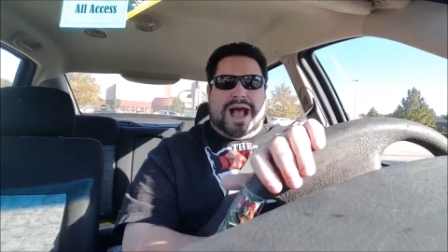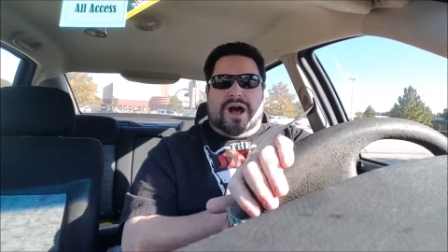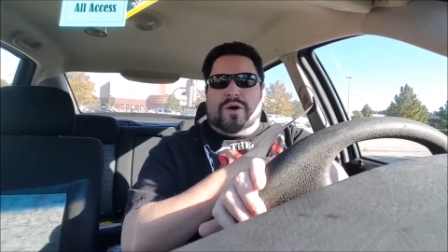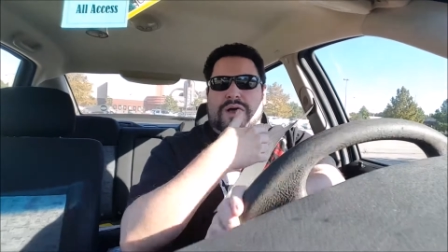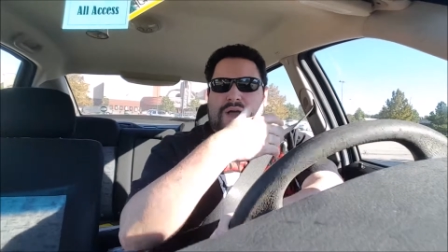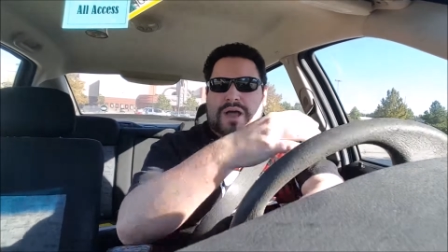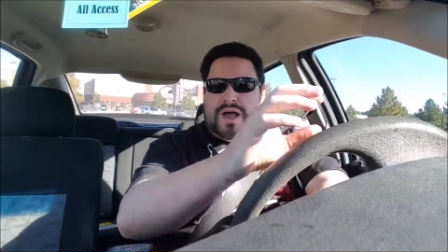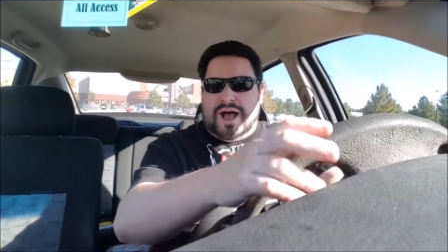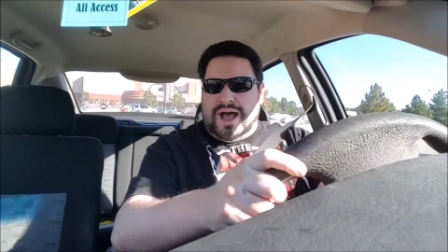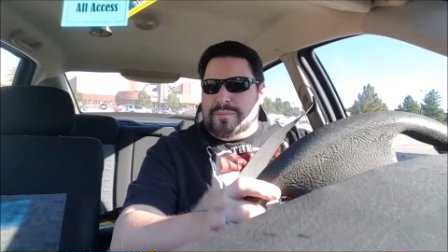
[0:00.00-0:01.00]
wow,
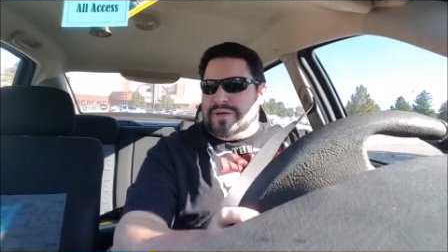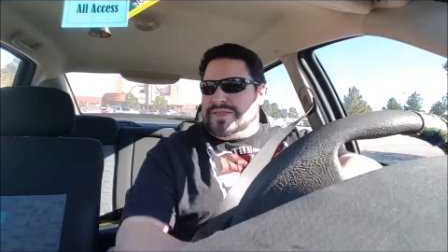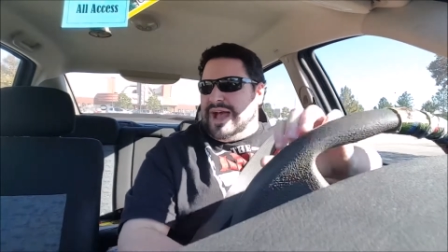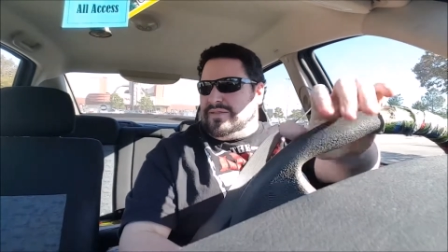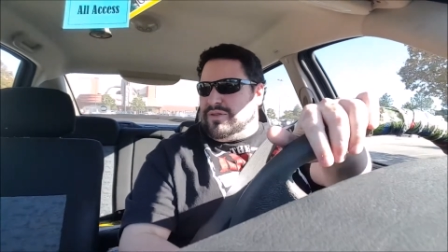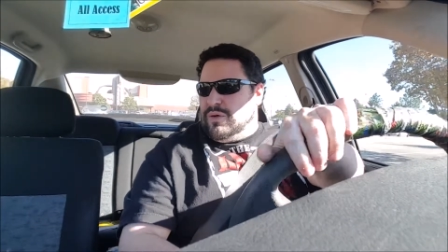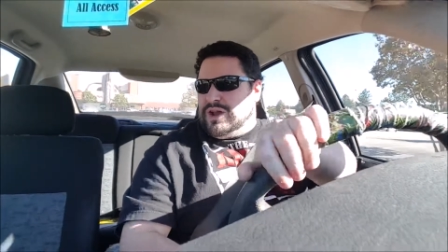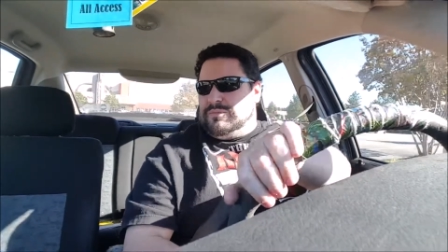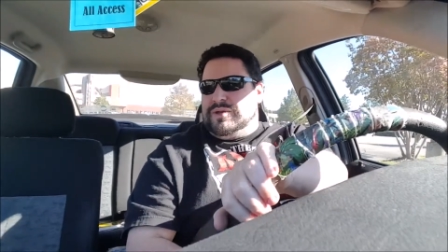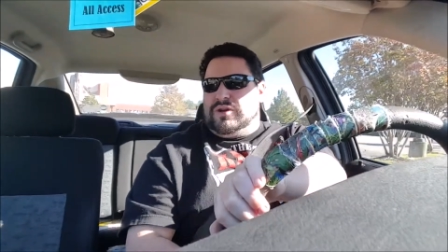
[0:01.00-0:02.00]
I bet that's
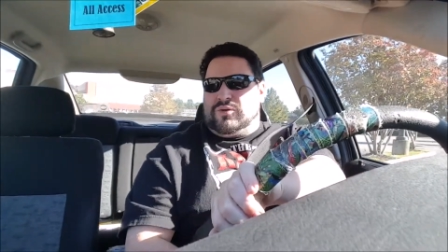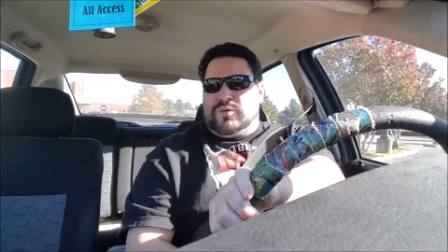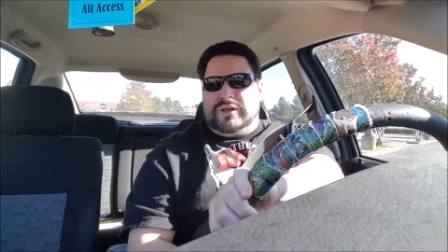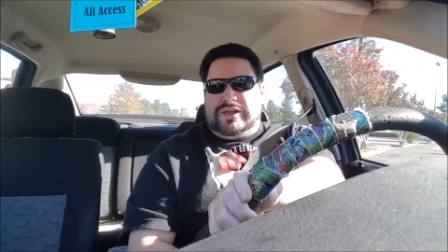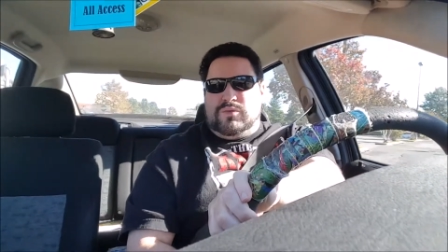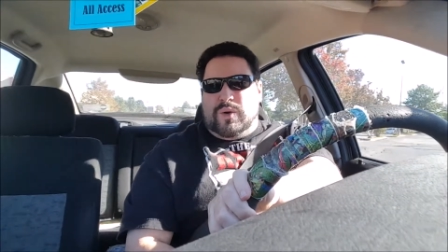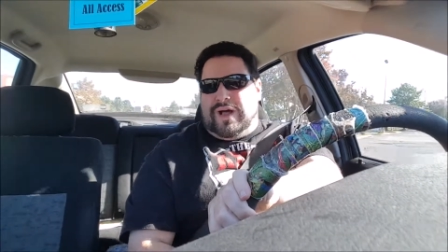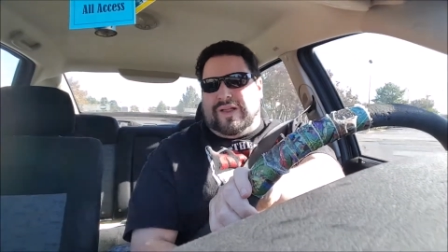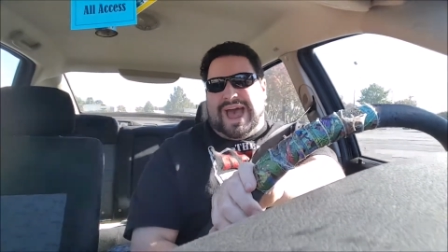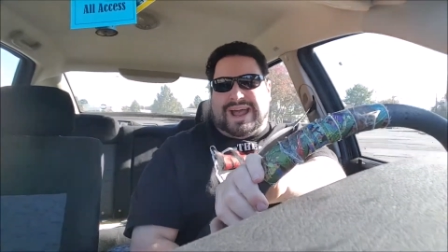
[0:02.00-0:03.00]
going to be a really
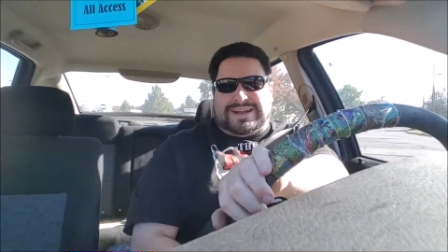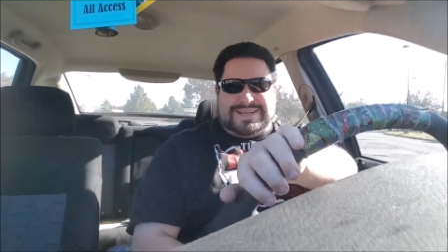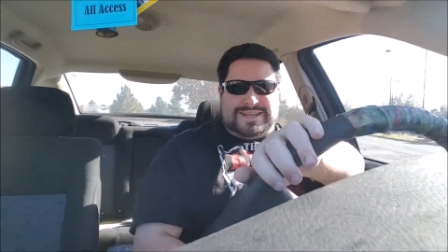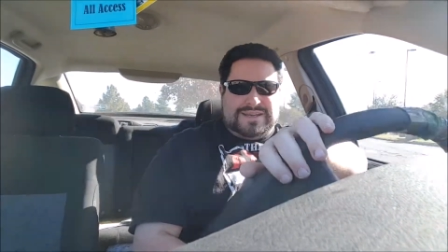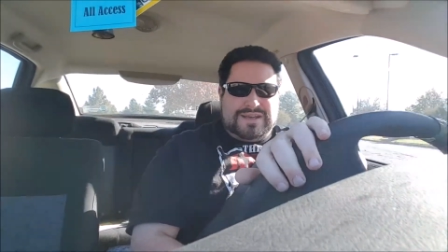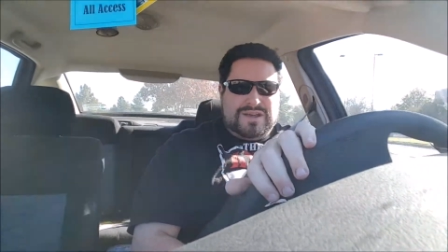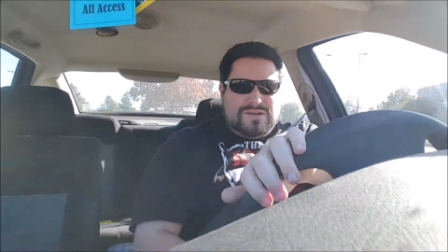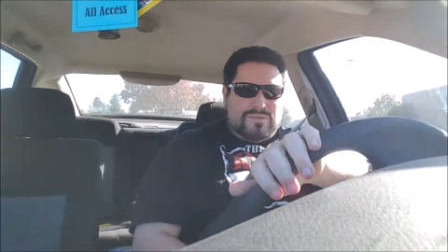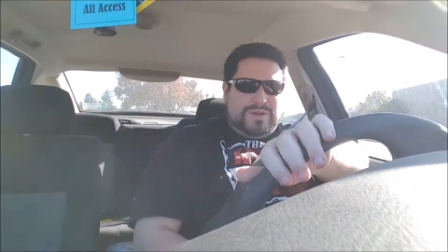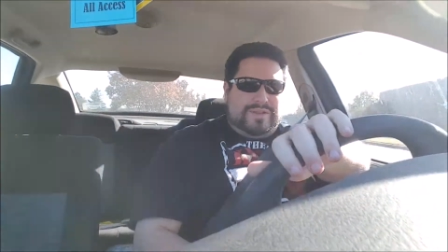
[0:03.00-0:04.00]
well acted,
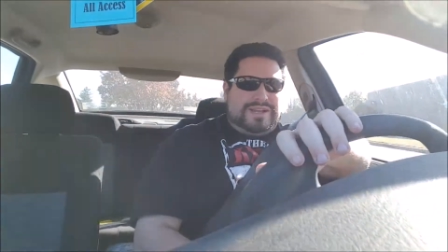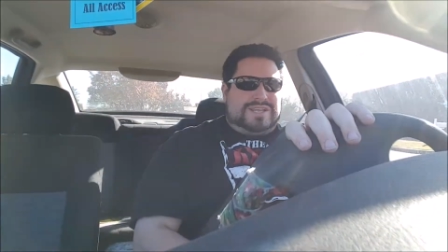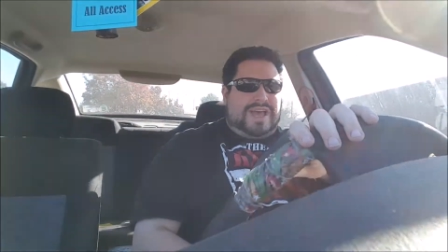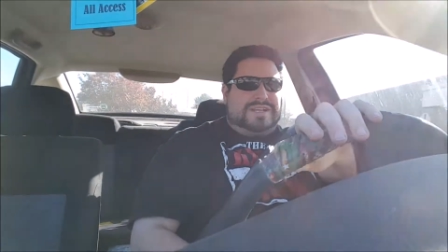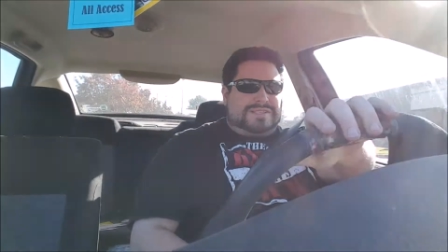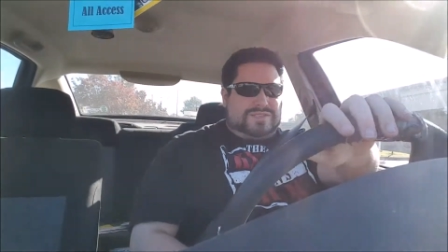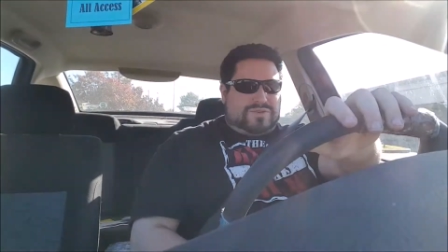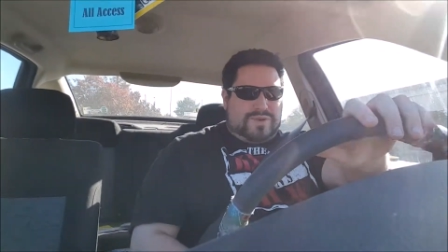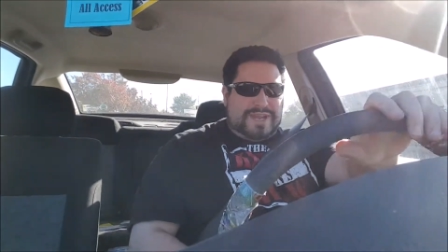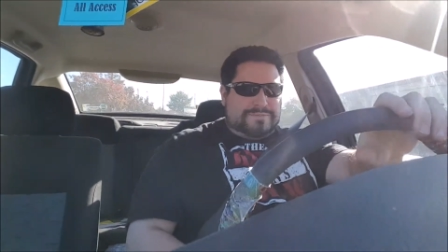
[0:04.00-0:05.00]
really tight
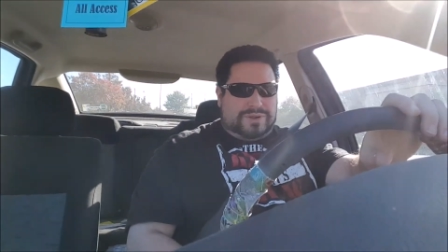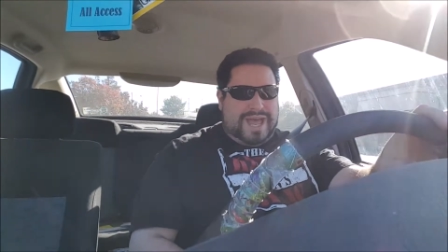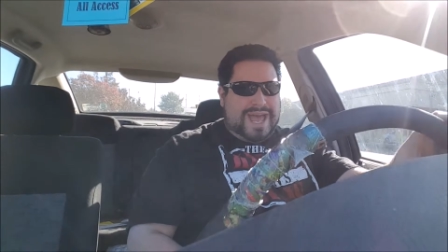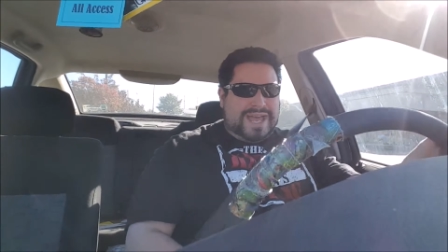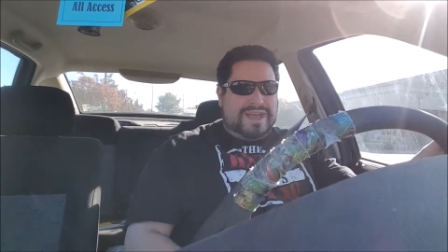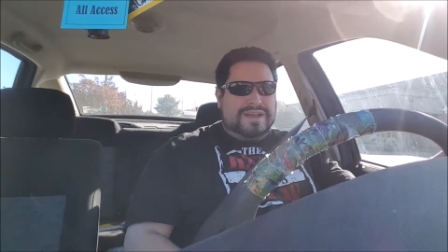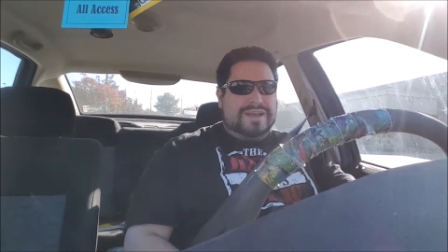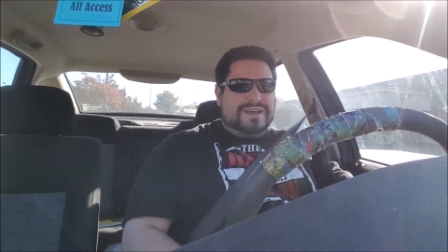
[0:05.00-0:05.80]
screenplay.